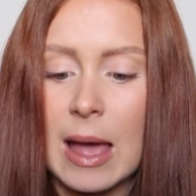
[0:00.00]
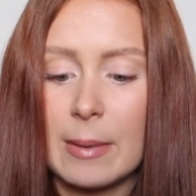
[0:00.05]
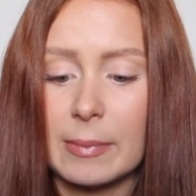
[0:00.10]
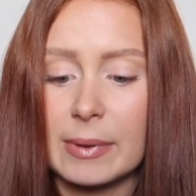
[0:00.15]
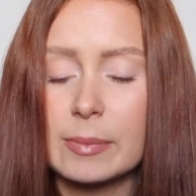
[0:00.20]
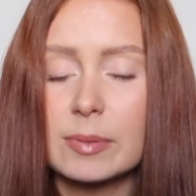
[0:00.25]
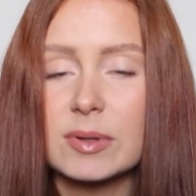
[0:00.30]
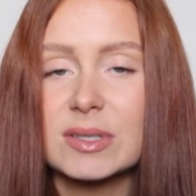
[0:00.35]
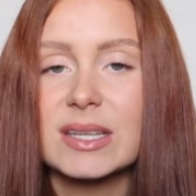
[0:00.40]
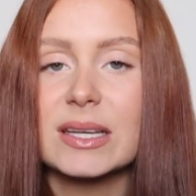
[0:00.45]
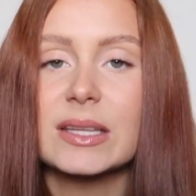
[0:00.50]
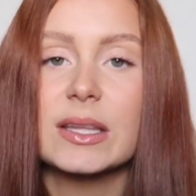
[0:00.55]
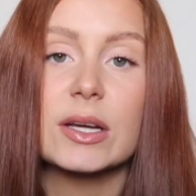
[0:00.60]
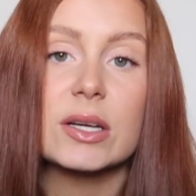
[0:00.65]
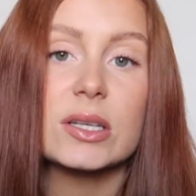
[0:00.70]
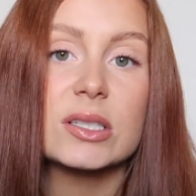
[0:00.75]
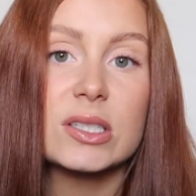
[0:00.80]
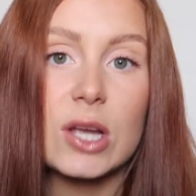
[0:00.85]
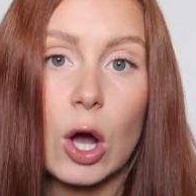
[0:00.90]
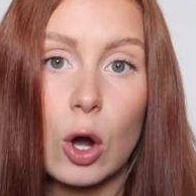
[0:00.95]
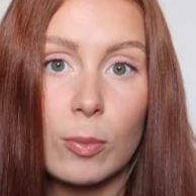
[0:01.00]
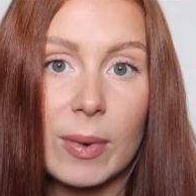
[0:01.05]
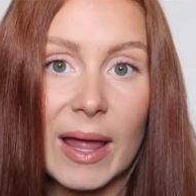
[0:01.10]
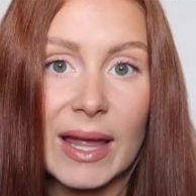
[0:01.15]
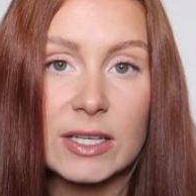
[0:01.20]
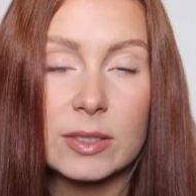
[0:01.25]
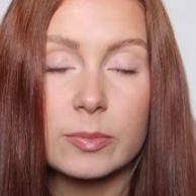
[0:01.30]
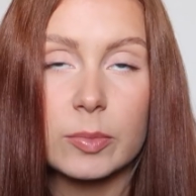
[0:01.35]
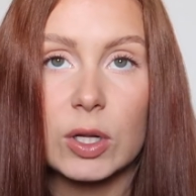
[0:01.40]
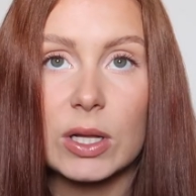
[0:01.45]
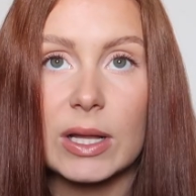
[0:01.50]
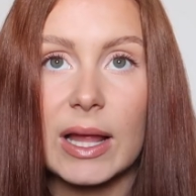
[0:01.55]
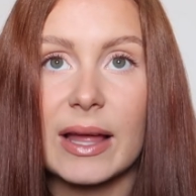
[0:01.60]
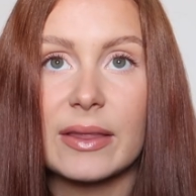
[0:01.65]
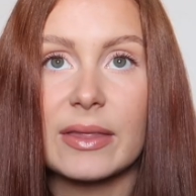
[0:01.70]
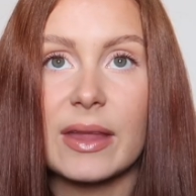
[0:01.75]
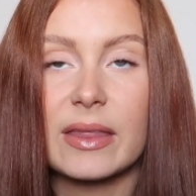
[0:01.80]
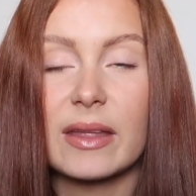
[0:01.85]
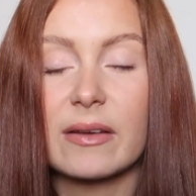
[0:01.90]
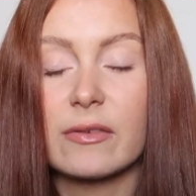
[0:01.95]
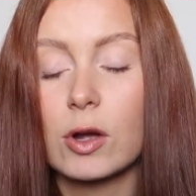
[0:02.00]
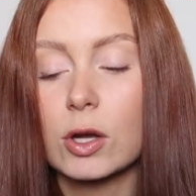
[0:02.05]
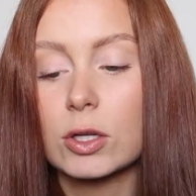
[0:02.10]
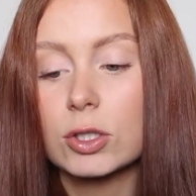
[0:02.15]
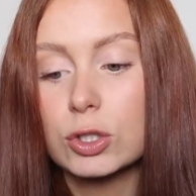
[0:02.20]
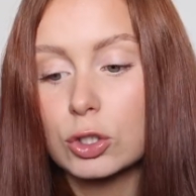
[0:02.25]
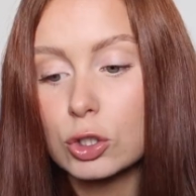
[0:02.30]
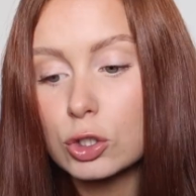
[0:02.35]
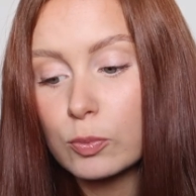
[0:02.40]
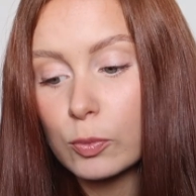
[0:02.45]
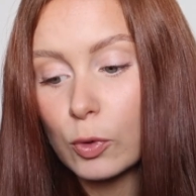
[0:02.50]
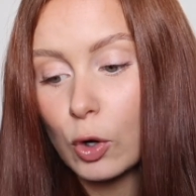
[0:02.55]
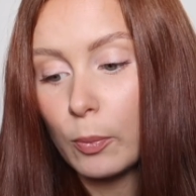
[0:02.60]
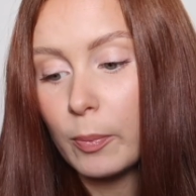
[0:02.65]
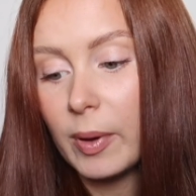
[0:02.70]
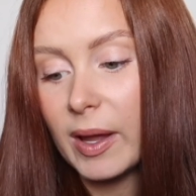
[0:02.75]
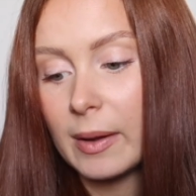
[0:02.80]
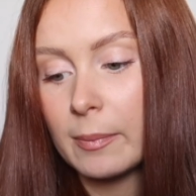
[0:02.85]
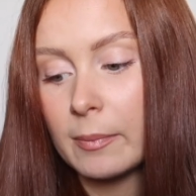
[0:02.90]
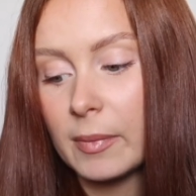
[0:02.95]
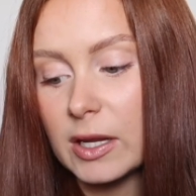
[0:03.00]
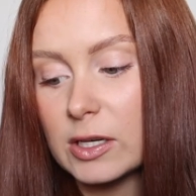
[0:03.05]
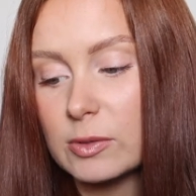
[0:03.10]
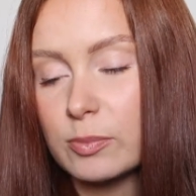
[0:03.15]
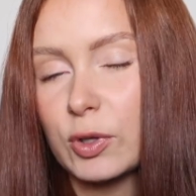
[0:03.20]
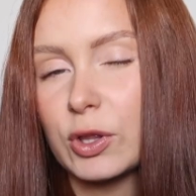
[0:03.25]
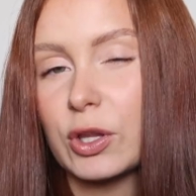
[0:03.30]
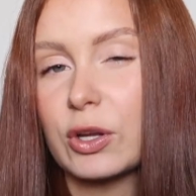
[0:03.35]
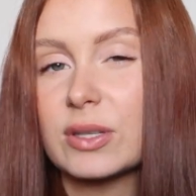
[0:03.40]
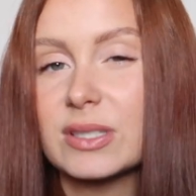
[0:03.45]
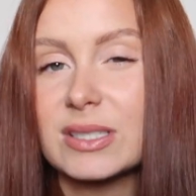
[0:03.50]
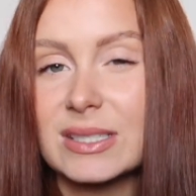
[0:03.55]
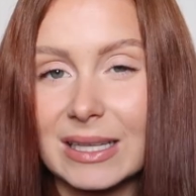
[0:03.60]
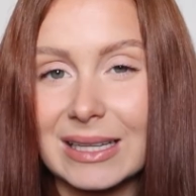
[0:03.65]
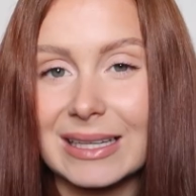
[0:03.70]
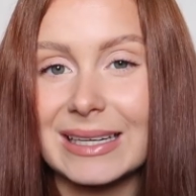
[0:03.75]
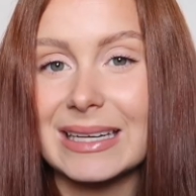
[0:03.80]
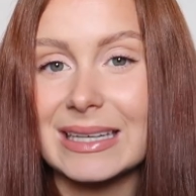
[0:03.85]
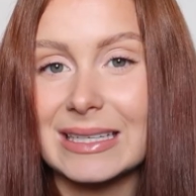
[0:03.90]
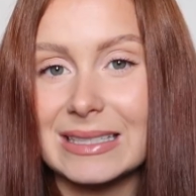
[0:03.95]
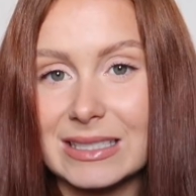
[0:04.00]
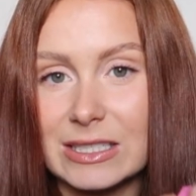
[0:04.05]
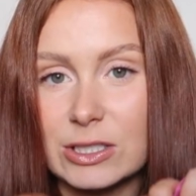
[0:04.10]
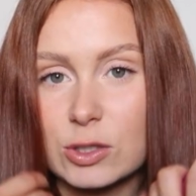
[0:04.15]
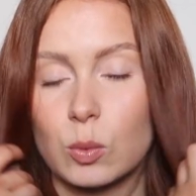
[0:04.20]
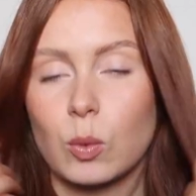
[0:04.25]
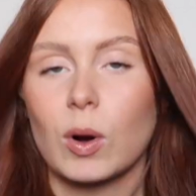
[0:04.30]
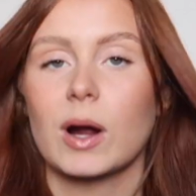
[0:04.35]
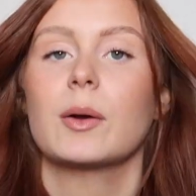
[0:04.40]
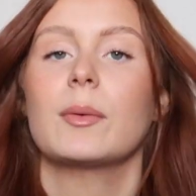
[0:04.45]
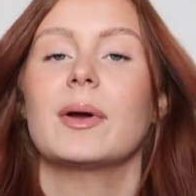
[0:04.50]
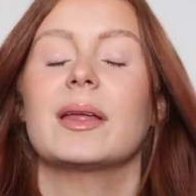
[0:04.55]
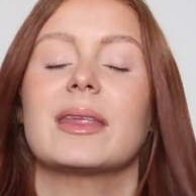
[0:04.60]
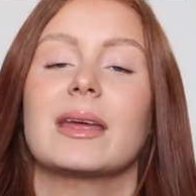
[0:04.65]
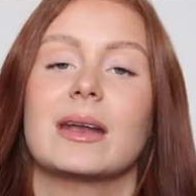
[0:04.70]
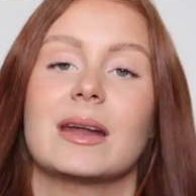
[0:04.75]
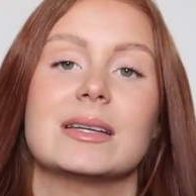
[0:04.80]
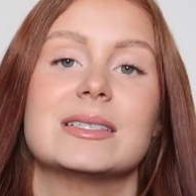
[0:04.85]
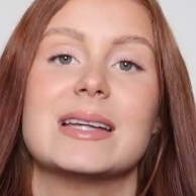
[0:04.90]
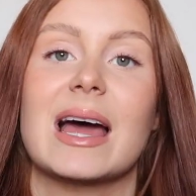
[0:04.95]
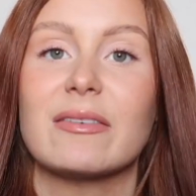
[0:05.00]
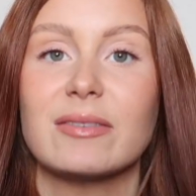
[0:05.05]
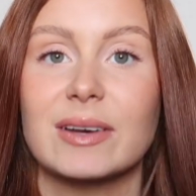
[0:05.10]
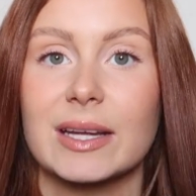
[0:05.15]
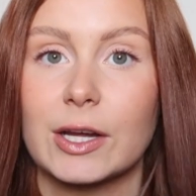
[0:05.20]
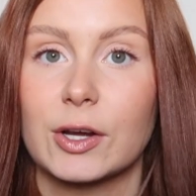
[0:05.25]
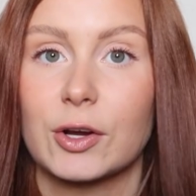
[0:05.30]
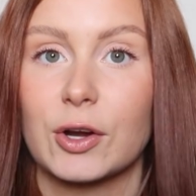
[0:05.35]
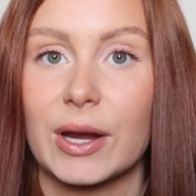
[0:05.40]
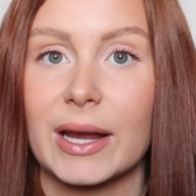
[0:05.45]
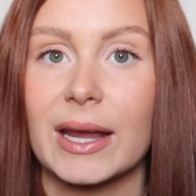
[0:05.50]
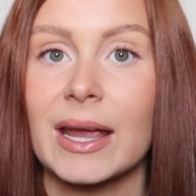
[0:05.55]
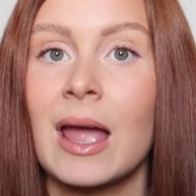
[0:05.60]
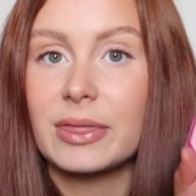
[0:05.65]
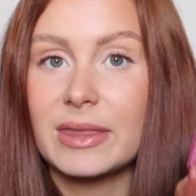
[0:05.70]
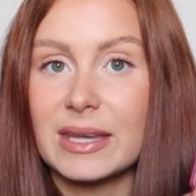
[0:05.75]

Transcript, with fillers: People say they're so blendable and that they've got such good pigment, but they're still easy to work with, and I definitely agree.